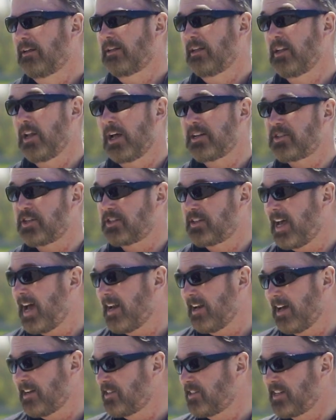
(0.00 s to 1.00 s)
Not just
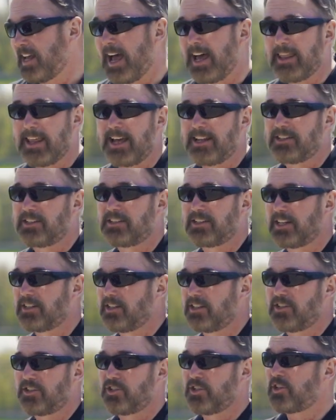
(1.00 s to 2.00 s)
that, not just to have that
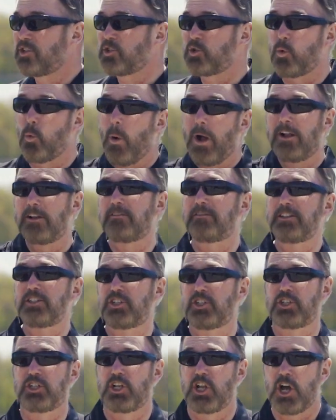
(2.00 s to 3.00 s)
6 inches, you're 12
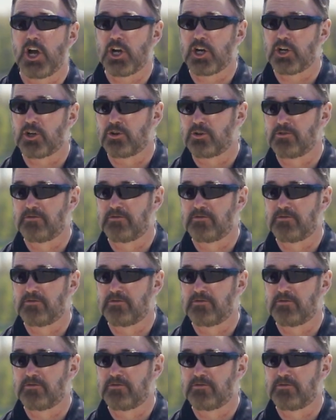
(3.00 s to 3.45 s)
inches longer